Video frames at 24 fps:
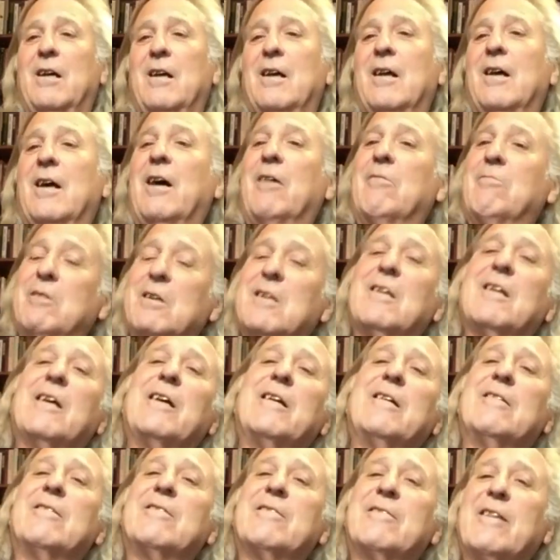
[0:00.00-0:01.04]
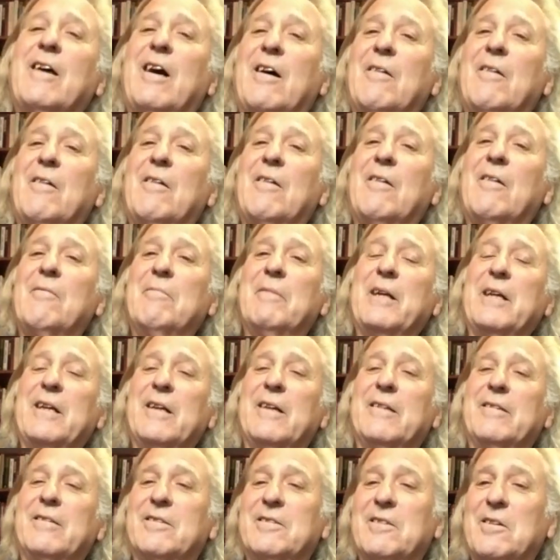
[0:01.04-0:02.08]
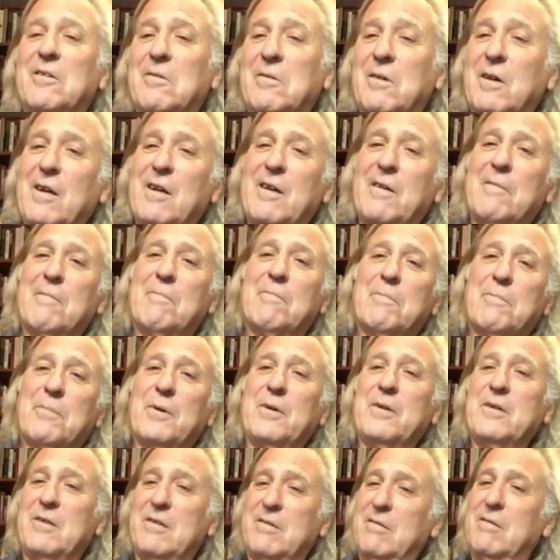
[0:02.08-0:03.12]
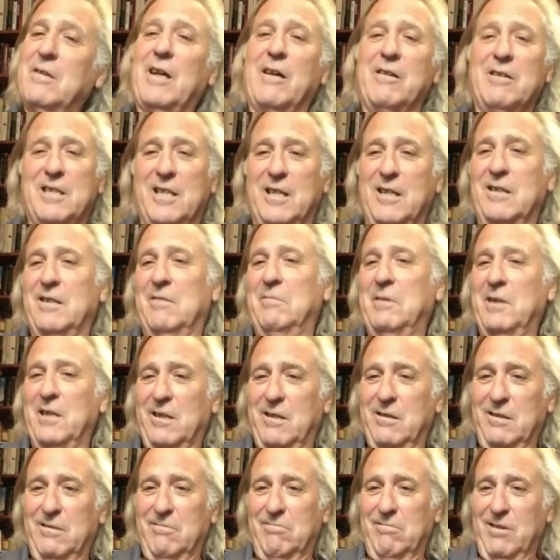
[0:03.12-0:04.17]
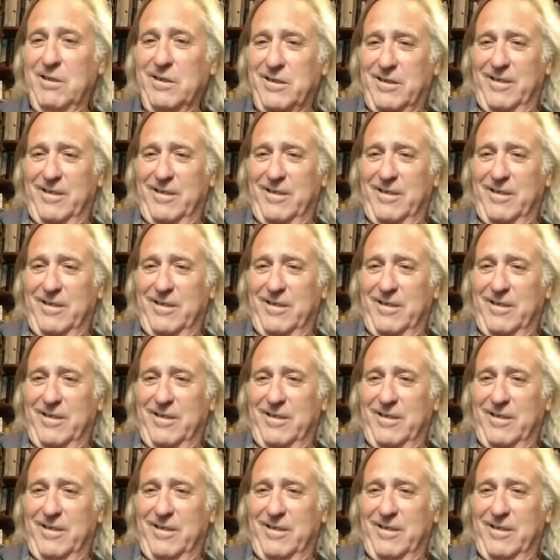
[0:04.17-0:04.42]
I wouldn't let it stop me. And so pretty soon I was getting to be a good runner.